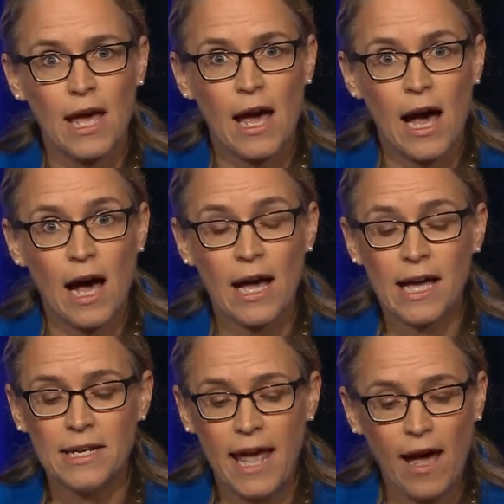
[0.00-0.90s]

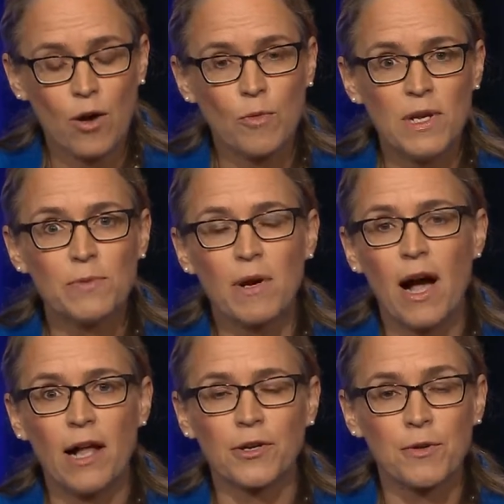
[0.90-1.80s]
And now Mitch
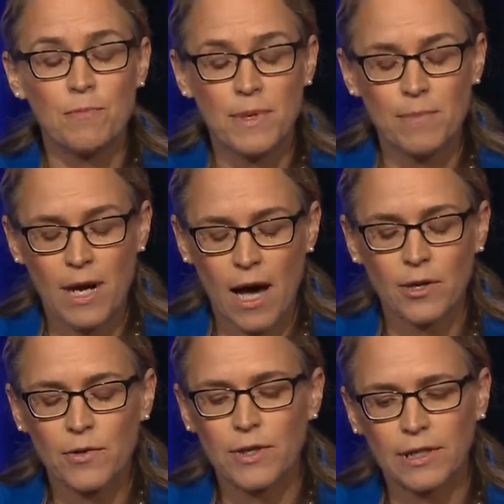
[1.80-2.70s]

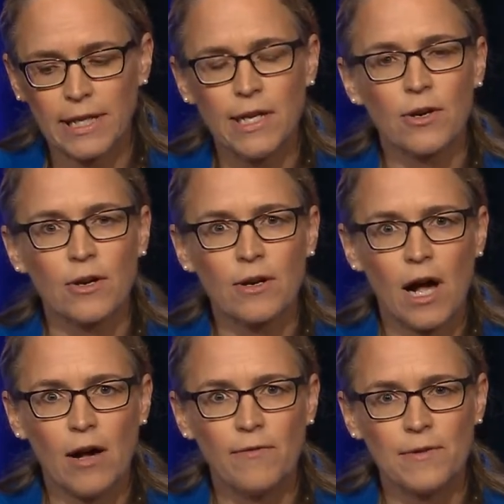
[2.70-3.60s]
McConnell, the leader
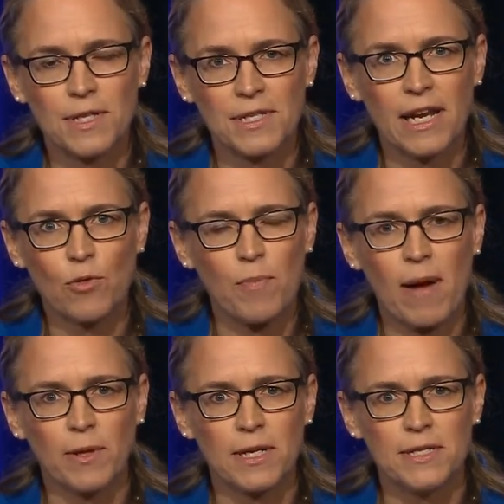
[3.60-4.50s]
of the Senate
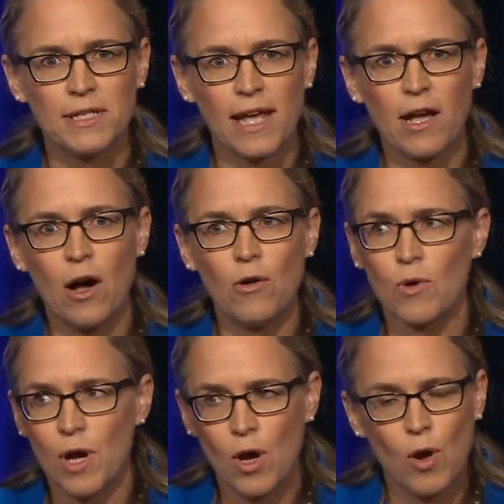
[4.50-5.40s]
Republicans, is like, oh,
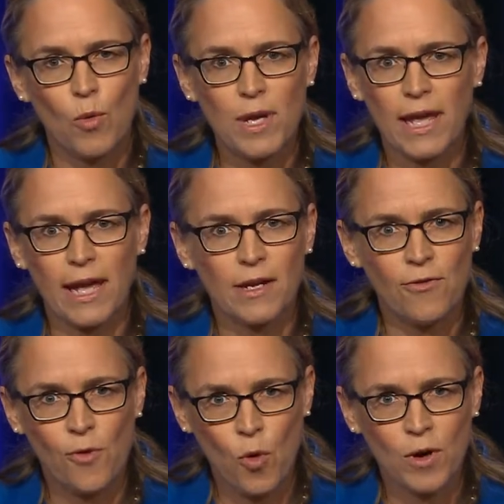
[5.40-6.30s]
we can't
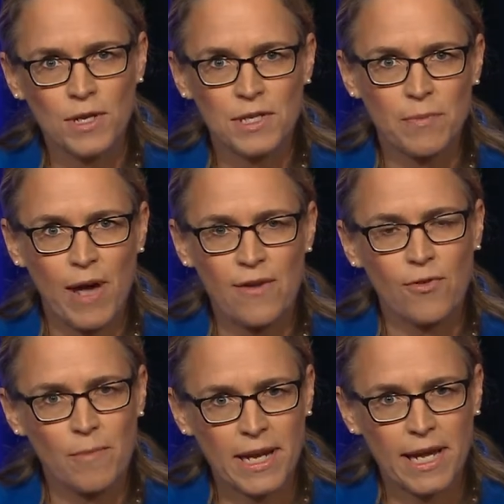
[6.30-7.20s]
afford to pay for
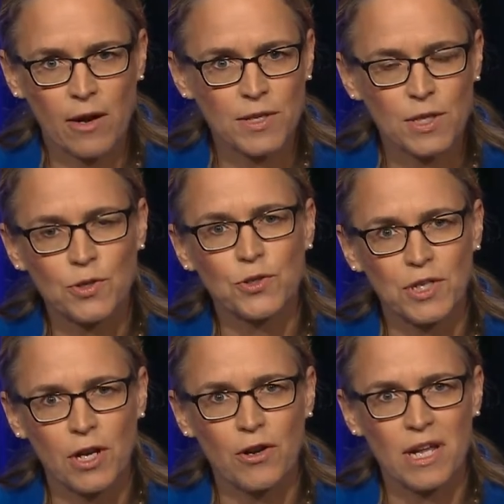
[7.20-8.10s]
Medicare and Social
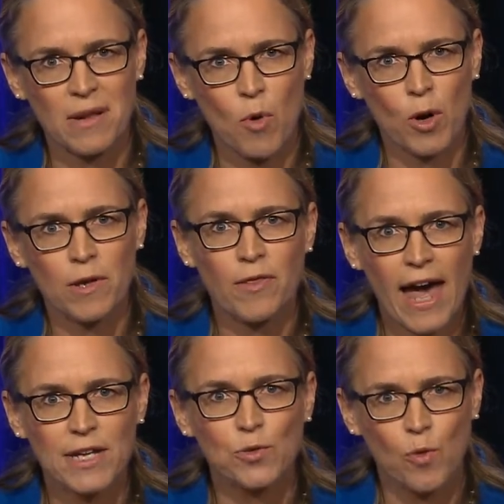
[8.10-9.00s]
Security anymore.
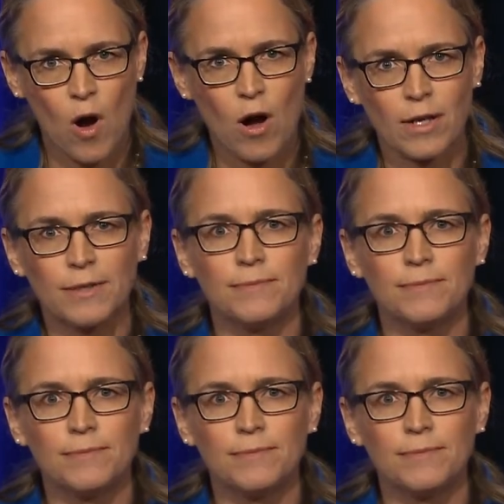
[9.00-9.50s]
That is wrong.